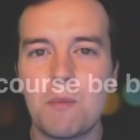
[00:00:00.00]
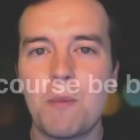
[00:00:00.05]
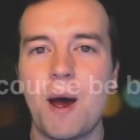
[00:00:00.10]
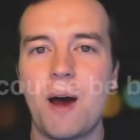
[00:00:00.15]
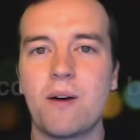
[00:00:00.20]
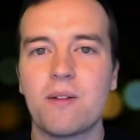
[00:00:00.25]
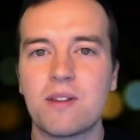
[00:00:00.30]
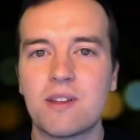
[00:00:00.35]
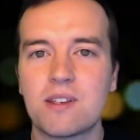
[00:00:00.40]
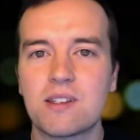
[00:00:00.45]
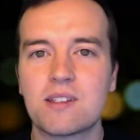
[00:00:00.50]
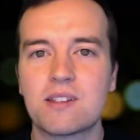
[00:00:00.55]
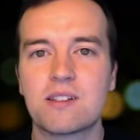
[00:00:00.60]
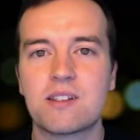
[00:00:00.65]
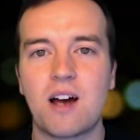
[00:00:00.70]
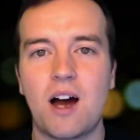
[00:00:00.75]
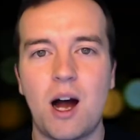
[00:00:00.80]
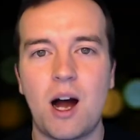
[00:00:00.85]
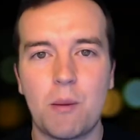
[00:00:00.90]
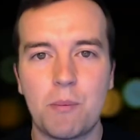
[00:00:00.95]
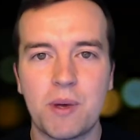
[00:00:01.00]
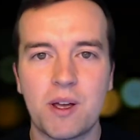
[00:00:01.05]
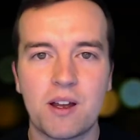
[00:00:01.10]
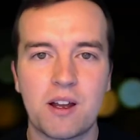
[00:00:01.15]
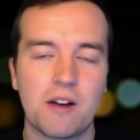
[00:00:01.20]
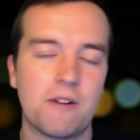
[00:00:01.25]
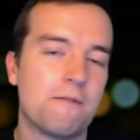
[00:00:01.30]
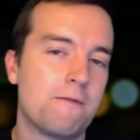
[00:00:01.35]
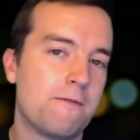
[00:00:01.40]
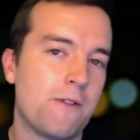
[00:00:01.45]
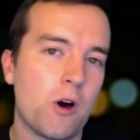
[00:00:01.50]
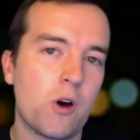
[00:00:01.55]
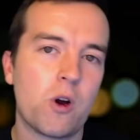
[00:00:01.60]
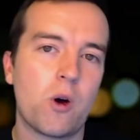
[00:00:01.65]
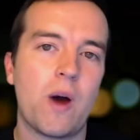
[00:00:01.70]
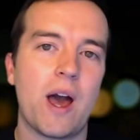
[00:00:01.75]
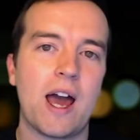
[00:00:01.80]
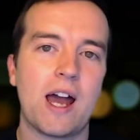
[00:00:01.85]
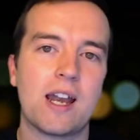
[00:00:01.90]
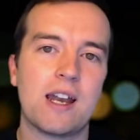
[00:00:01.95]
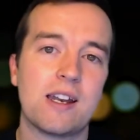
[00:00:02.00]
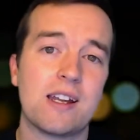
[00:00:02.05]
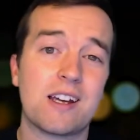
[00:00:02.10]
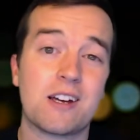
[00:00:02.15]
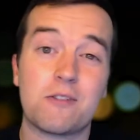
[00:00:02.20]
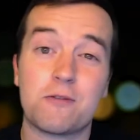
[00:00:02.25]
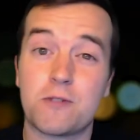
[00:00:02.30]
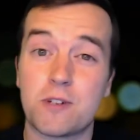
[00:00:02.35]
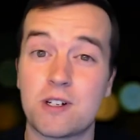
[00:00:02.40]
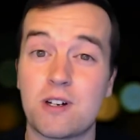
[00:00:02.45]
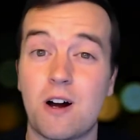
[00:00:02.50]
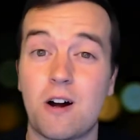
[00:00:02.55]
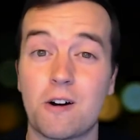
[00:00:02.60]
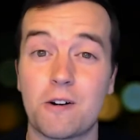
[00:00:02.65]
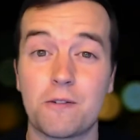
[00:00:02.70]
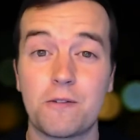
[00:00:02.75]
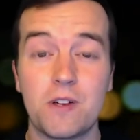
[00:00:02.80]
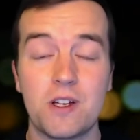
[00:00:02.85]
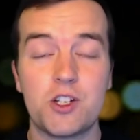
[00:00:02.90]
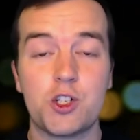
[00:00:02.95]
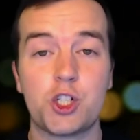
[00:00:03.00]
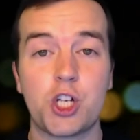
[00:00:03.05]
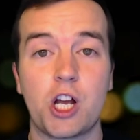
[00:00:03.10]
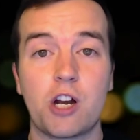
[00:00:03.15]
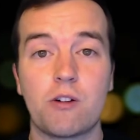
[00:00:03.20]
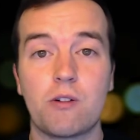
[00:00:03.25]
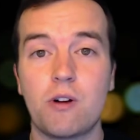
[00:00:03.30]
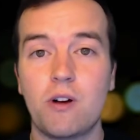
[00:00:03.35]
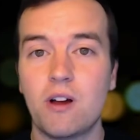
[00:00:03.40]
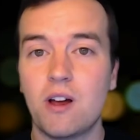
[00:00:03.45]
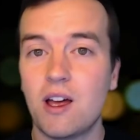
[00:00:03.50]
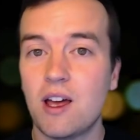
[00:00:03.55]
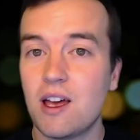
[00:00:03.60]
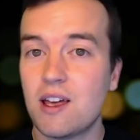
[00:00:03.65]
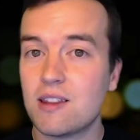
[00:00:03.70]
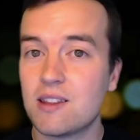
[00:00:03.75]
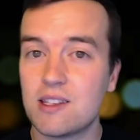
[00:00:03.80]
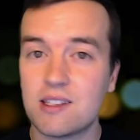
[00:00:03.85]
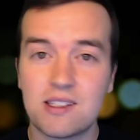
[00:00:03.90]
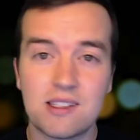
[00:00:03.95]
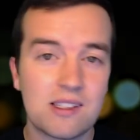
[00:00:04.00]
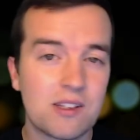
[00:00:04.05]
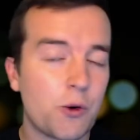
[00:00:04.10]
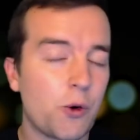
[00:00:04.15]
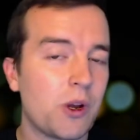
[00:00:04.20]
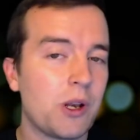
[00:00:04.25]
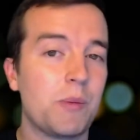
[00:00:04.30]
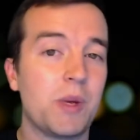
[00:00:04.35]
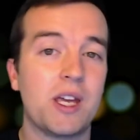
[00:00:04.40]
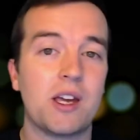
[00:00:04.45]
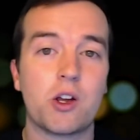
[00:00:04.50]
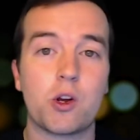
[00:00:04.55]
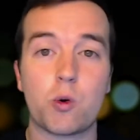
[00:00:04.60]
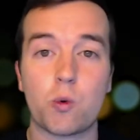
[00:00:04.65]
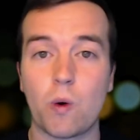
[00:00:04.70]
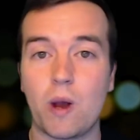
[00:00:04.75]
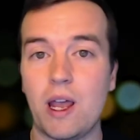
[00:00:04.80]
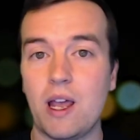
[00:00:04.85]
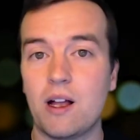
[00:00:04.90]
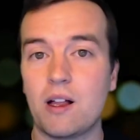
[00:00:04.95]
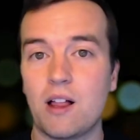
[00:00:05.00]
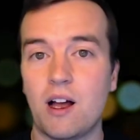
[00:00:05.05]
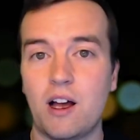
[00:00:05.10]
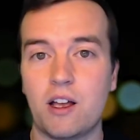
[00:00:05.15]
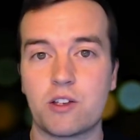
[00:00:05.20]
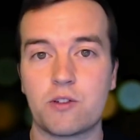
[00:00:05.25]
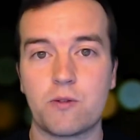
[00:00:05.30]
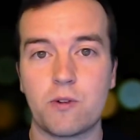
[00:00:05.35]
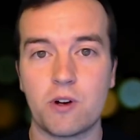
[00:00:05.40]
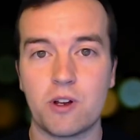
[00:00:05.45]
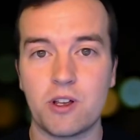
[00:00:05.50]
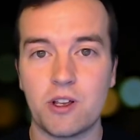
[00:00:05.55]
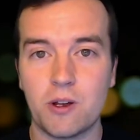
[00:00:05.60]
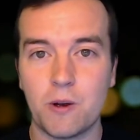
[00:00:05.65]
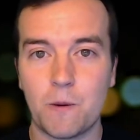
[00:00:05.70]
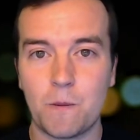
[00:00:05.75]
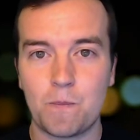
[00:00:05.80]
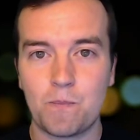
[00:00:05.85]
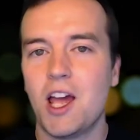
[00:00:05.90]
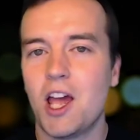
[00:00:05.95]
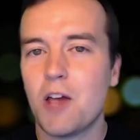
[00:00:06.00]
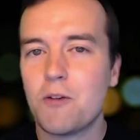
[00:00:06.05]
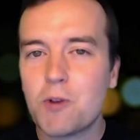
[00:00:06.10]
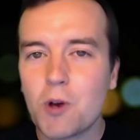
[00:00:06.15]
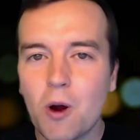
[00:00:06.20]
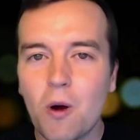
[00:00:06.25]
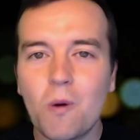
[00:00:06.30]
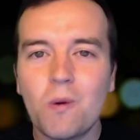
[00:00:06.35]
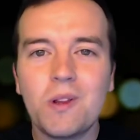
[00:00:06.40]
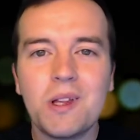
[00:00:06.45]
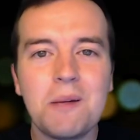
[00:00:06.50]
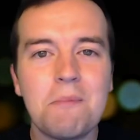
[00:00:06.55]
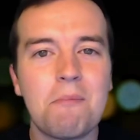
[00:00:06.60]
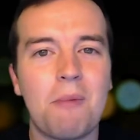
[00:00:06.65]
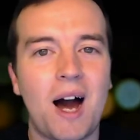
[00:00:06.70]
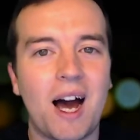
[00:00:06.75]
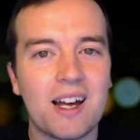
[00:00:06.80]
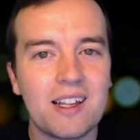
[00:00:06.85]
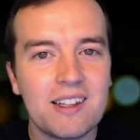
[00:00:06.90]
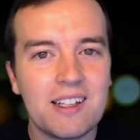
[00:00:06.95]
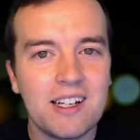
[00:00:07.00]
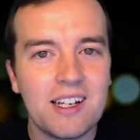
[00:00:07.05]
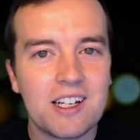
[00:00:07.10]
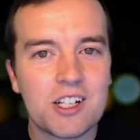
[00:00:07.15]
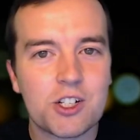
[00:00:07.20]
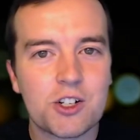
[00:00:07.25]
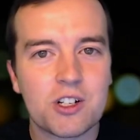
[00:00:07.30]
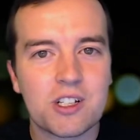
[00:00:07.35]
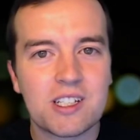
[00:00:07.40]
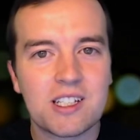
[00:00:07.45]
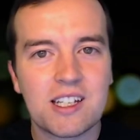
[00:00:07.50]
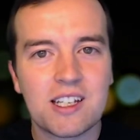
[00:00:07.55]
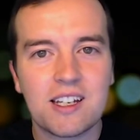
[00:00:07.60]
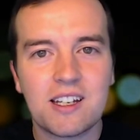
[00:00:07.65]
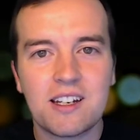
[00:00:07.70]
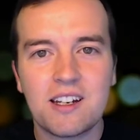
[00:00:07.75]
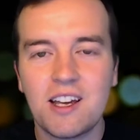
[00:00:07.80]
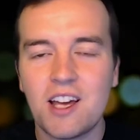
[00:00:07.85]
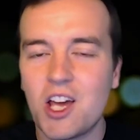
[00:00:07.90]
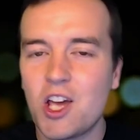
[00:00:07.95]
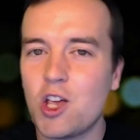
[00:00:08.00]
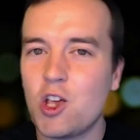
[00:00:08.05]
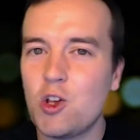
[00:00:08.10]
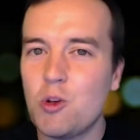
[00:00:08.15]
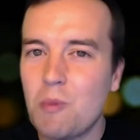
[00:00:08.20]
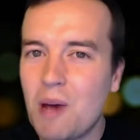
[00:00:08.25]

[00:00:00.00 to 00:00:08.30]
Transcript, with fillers: about this topic of photo editing and photography in general, this is going to be a great class for you. If you're only mildly interested, you